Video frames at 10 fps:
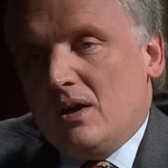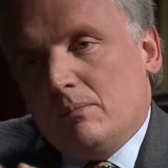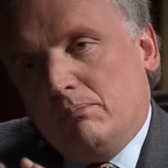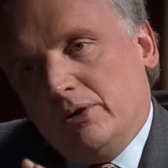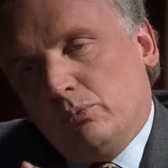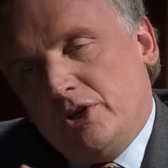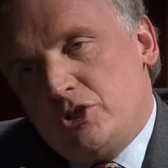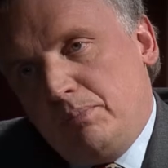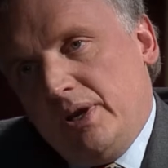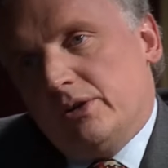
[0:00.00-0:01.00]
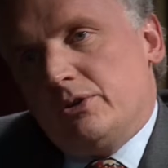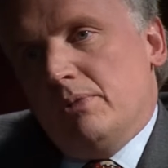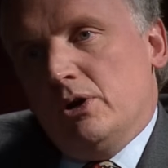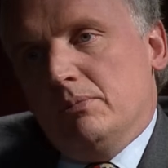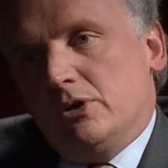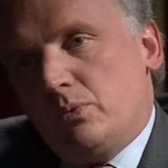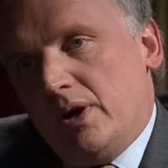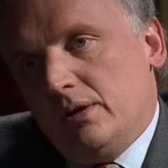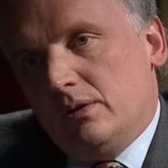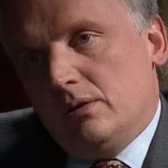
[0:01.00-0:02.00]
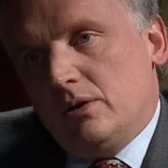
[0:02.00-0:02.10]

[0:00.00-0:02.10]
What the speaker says: But we speak at a moment when